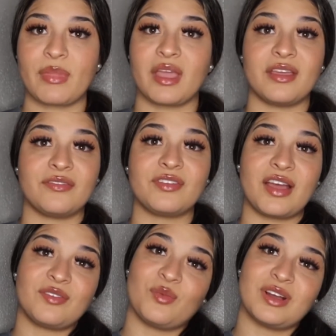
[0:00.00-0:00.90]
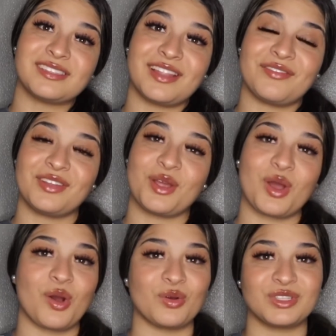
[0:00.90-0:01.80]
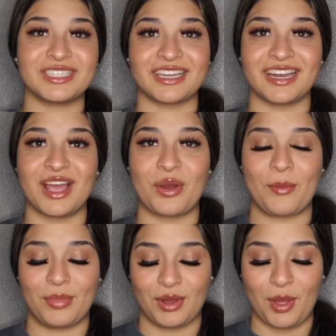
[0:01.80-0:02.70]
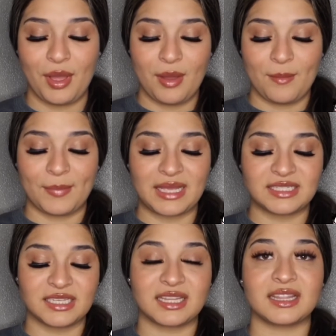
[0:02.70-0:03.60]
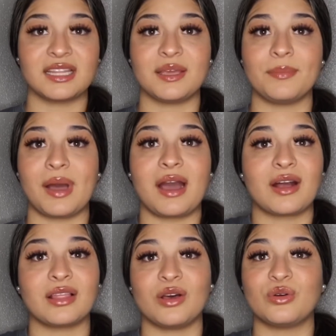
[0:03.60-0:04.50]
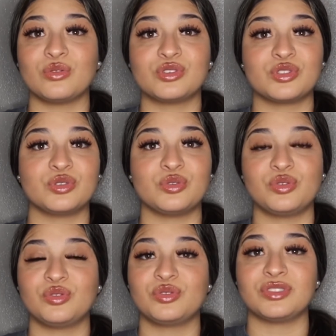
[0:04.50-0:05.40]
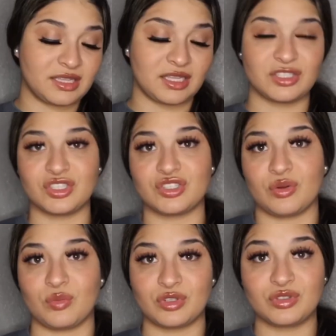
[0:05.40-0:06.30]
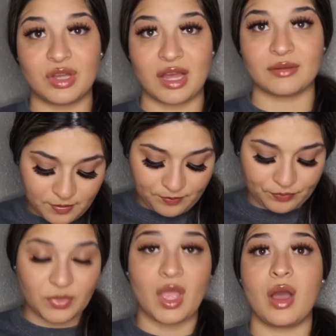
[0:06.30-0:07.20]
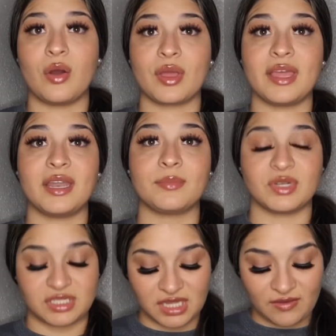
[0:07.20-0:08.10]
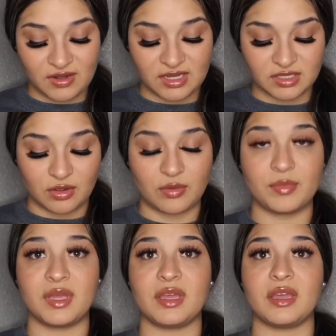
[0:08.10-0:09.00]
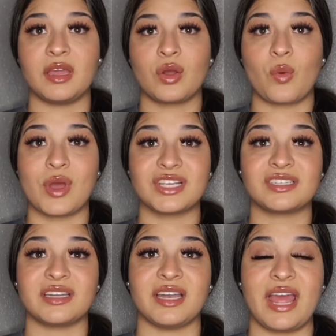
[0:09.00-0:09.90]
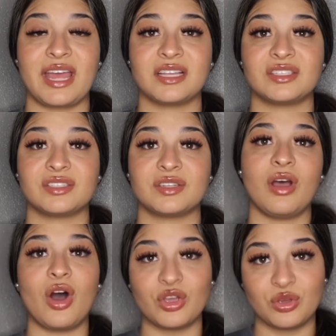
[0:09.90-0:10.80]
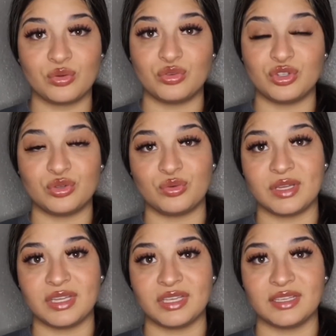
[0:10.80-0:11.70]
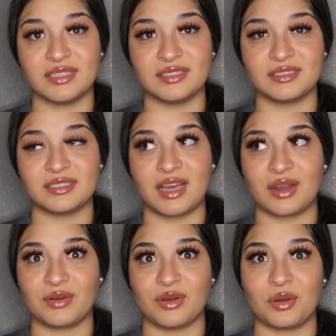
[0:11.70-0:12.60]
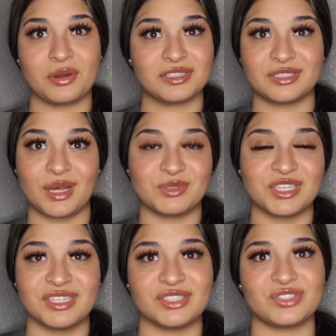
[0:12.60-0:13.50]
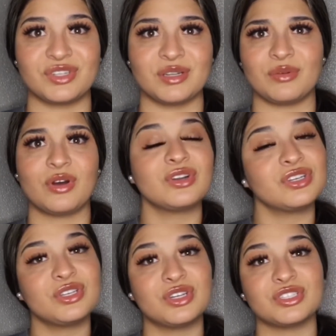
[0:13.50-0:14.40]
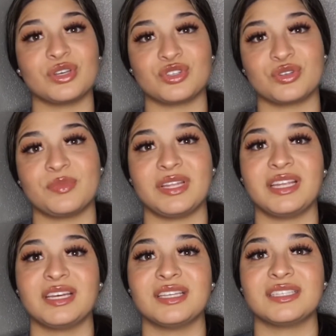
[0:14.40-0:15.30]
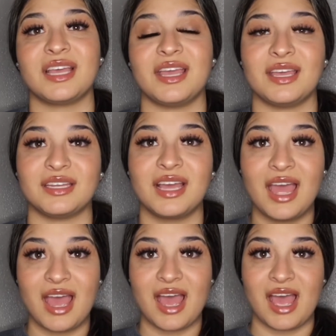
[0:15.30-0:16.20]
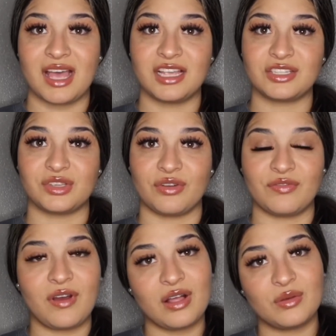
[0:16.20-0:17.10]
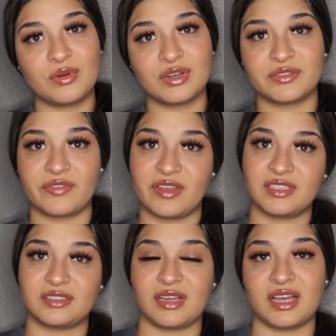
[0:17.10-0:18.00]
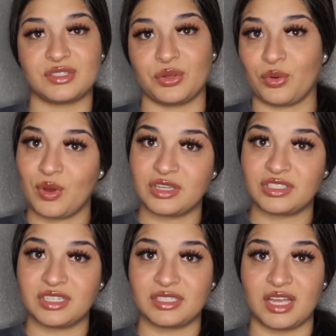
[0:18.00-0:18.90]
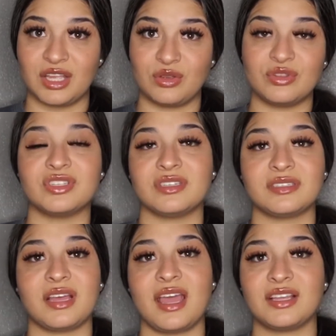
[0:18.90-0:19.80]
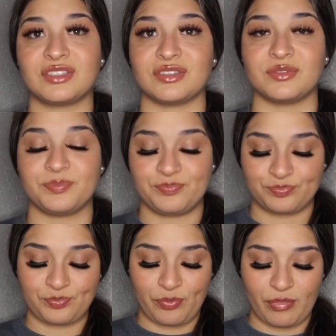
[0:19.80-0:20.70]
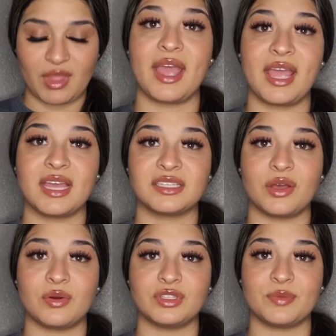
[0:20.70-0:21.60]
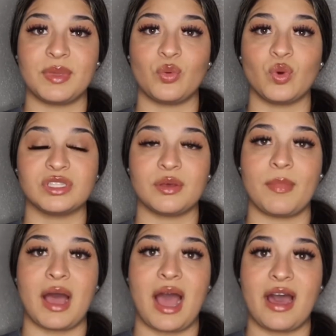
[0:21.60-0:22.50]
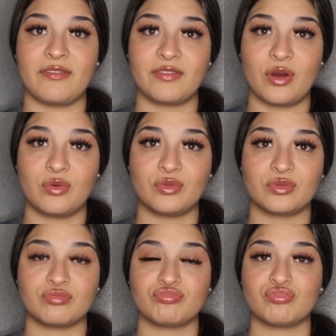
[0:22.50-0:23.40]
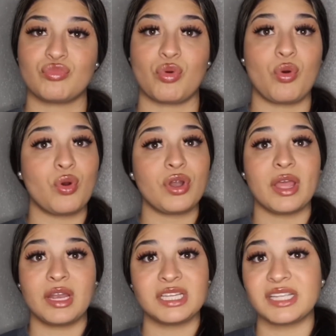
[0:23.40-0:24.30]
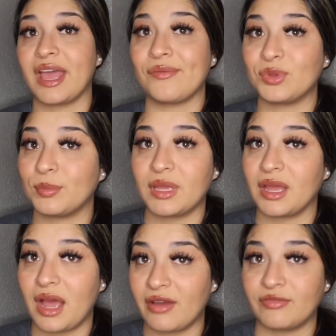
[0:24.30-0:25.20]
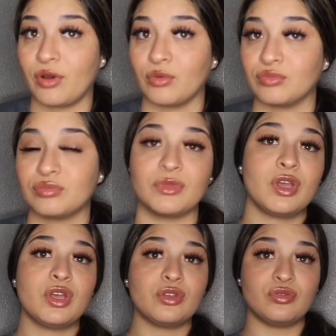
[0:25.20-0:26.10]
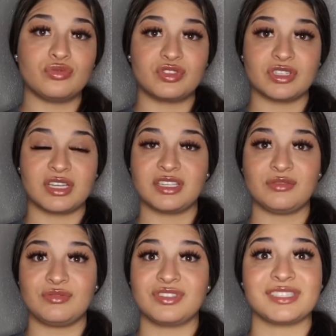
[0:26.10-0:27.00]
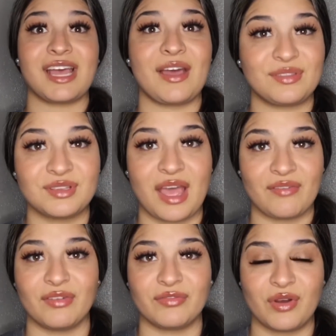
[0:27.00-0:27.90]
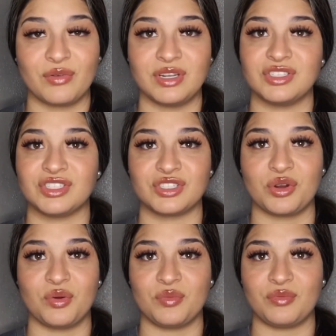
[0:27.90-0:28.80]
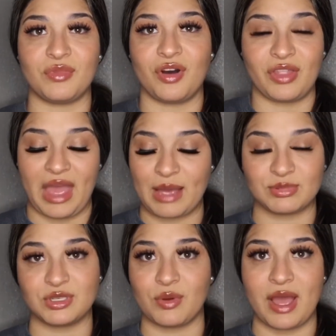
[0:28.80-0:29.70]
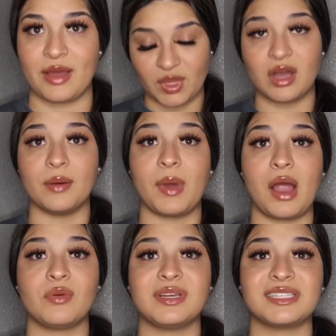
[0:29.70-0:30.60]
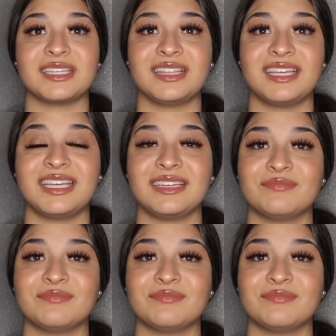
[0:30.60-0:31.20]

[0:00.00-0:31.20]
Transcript: If you haven't watched that video, go check it out. But basically buy clothes, shoes, anything, just show them what you got. Okay, number seven is going to be question and answer. All you do is, I don't know, go to Snapchat, Instagram, go to your social medias and ask your followers, fans to ask you questions, and you just answer. Eight is going to be what's on my iPhone, or it doesn't have to be an iPhone. You just have to have a phone and just show them all the apps you have. I recently